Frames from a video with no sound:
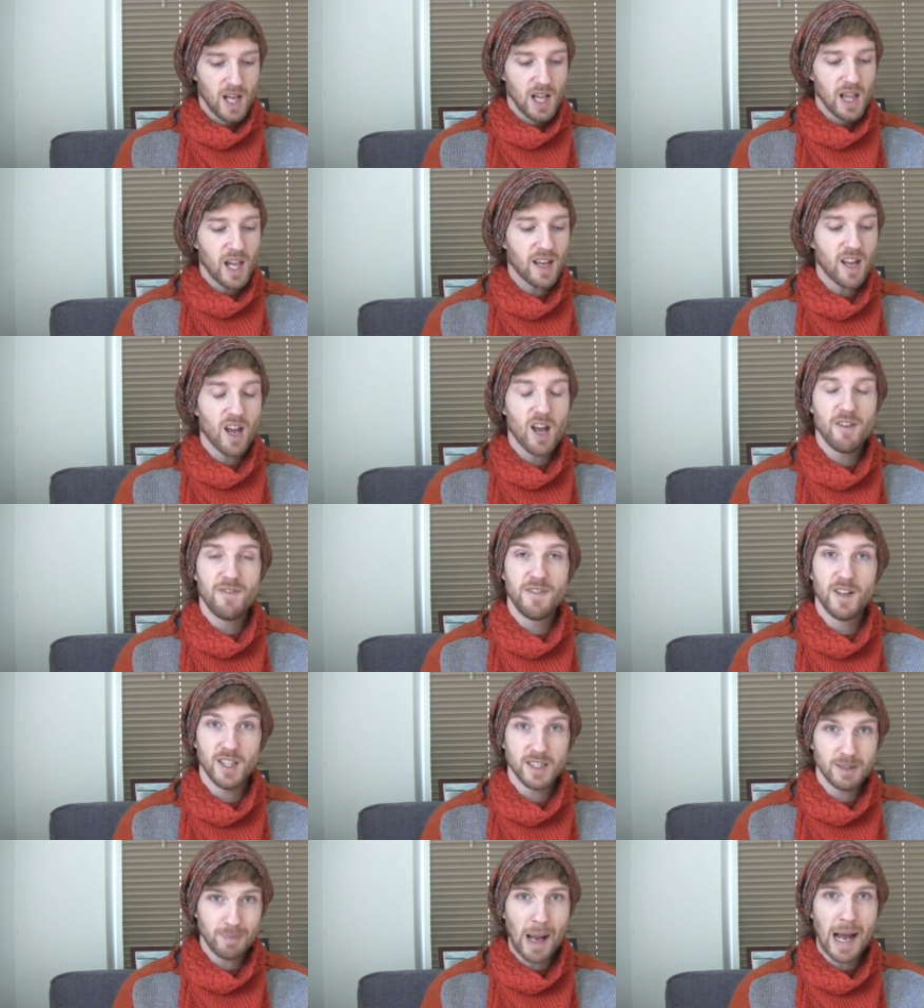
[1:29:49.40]
Like her
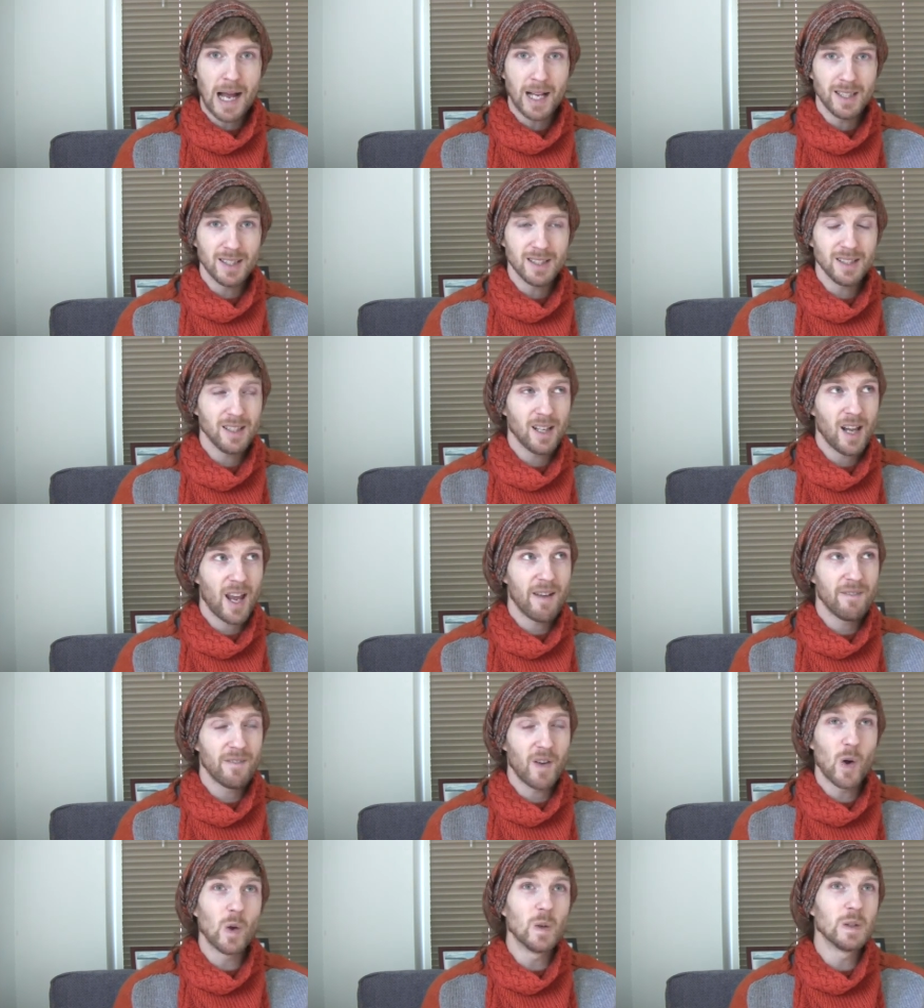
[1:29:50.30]
first pattern
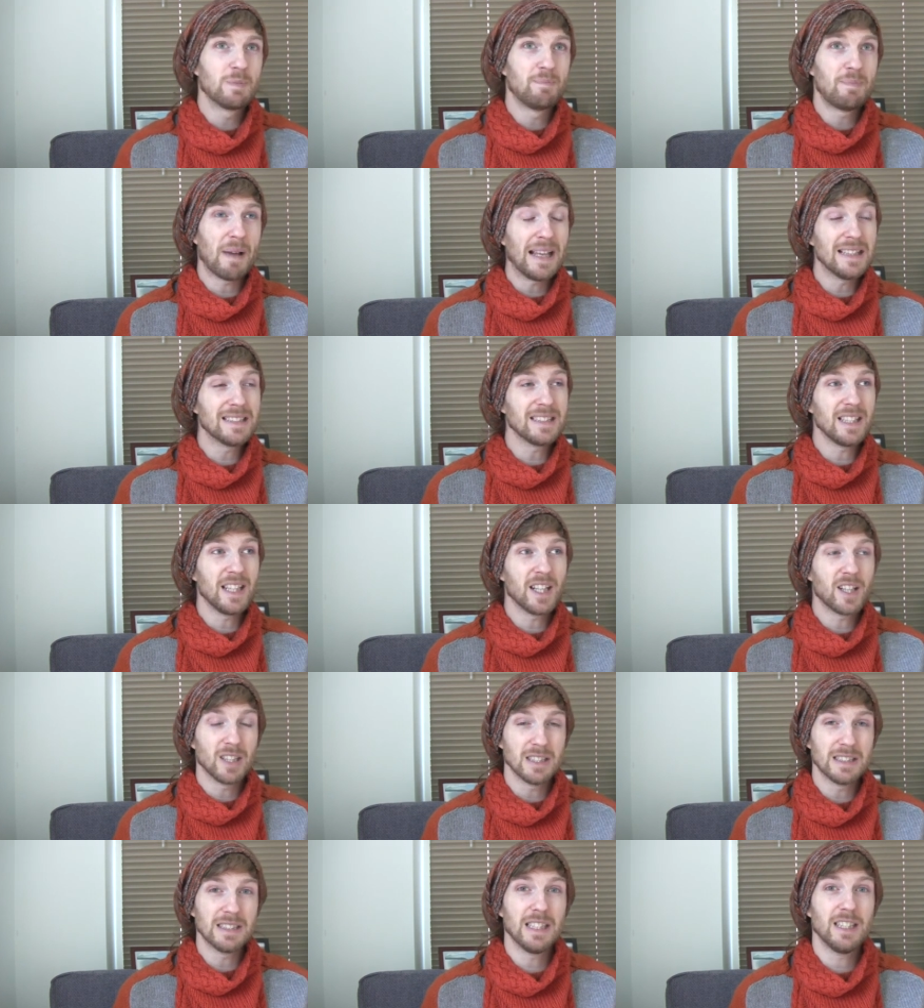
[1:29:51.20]
involves basically
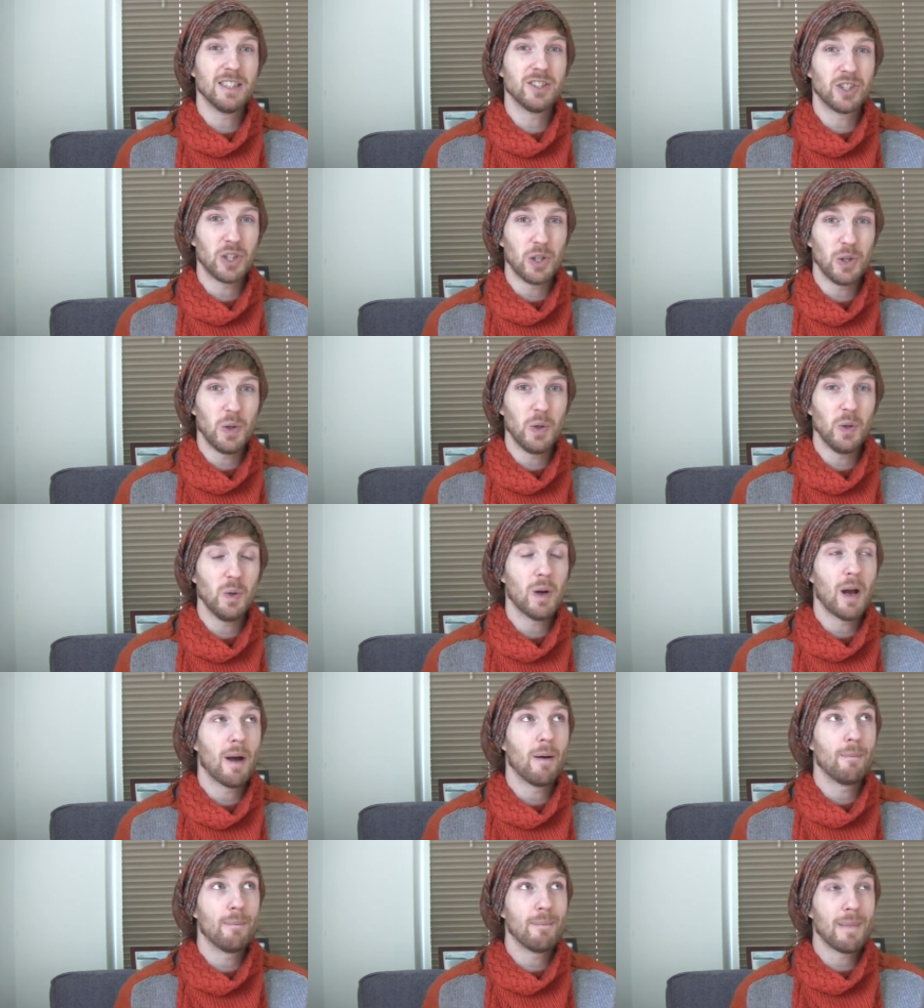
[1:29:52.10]
cutting
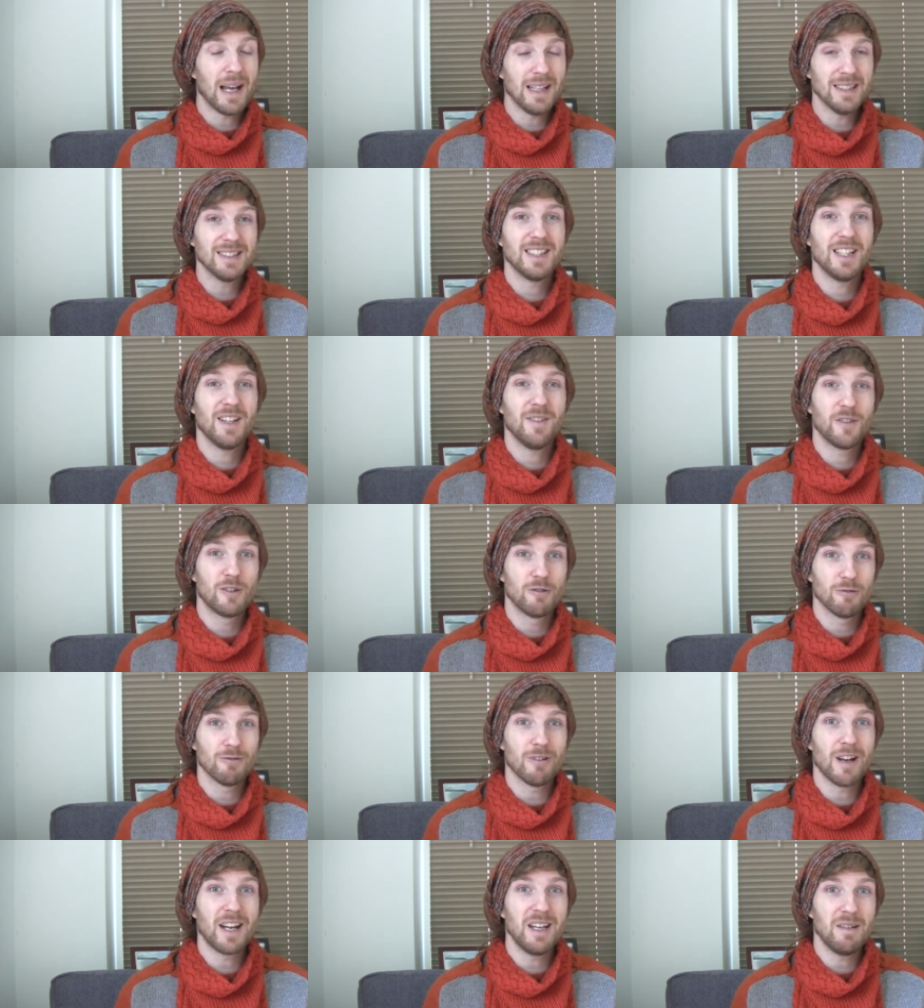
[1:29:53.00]
2 massive,
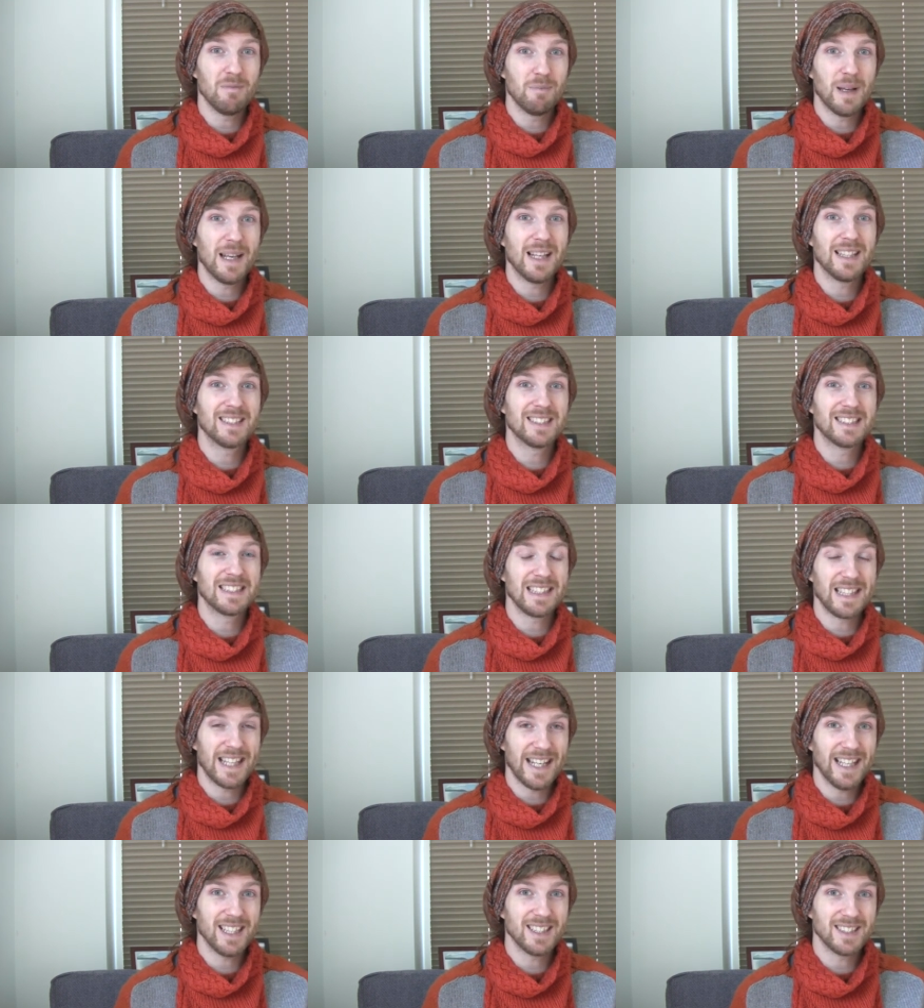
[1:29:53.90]
great big
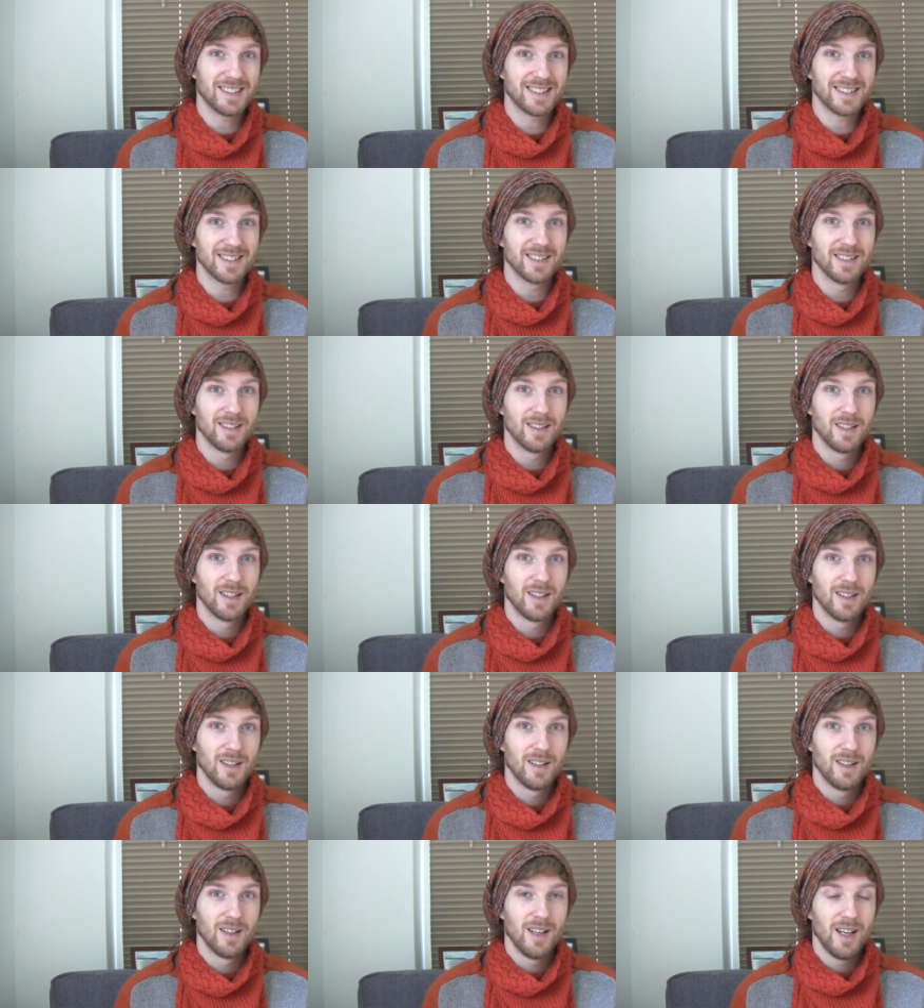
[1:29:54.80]
slits
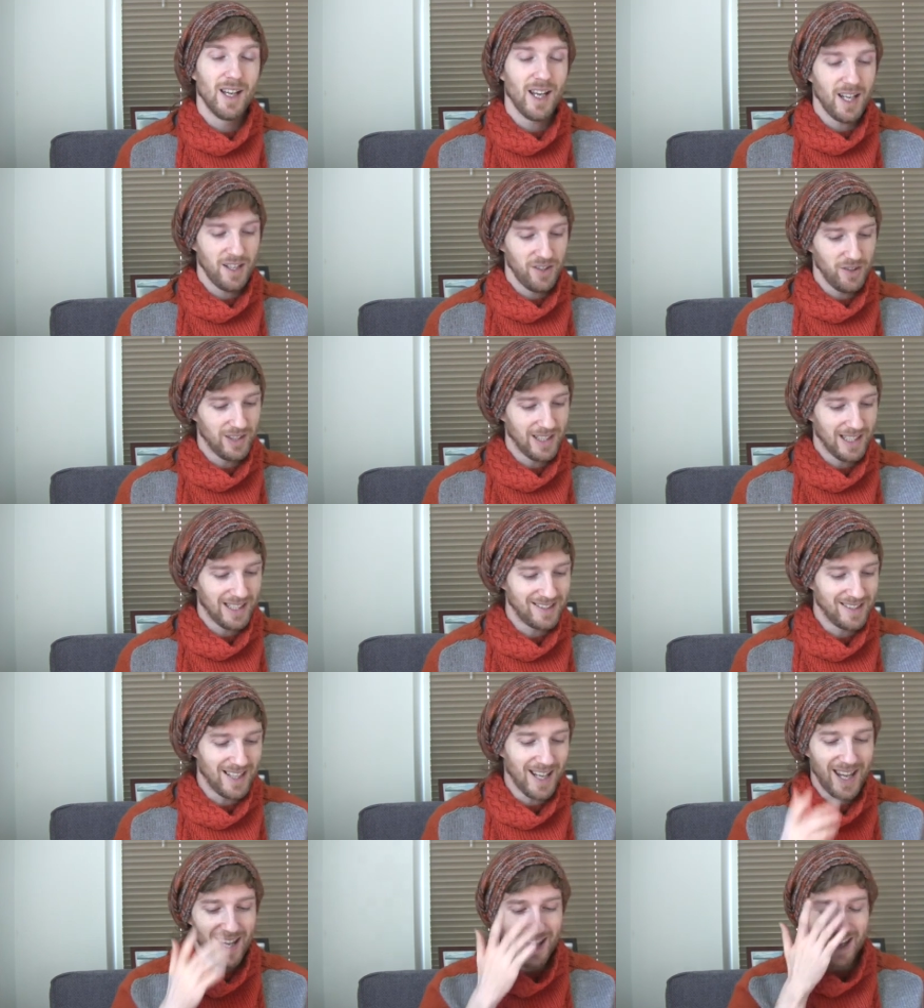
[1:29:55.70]
in your
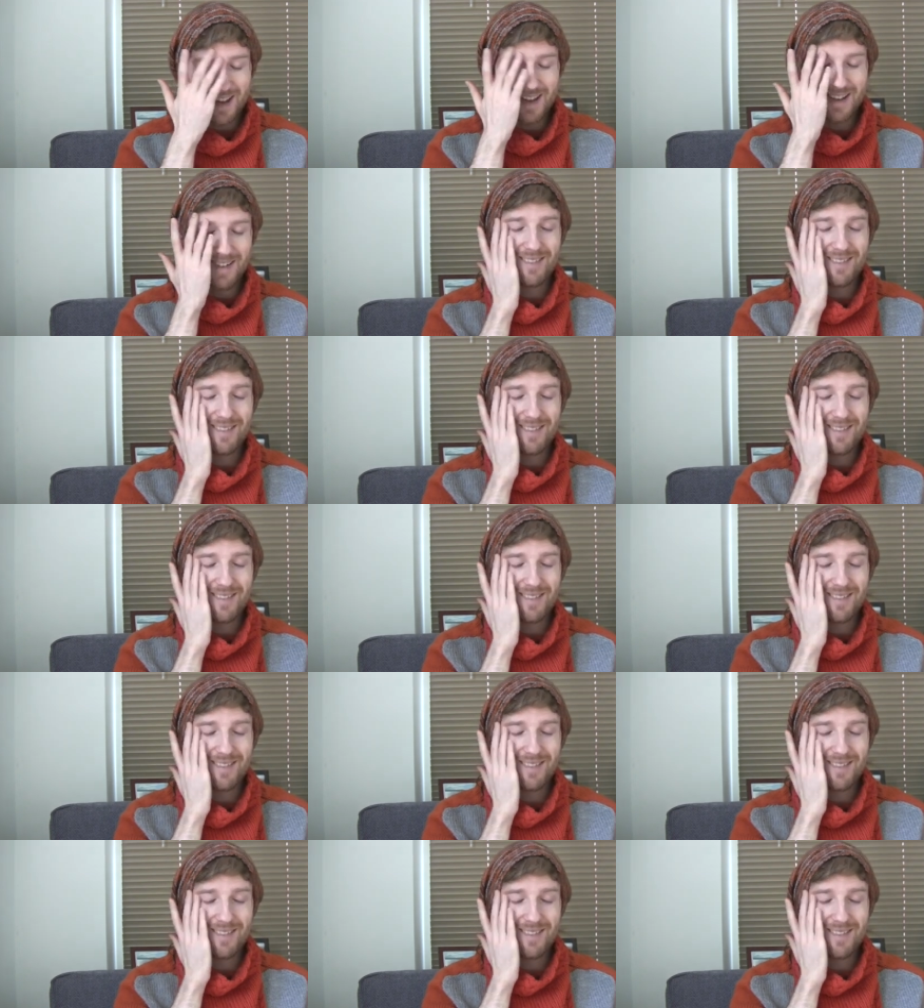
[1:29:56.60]
knitting.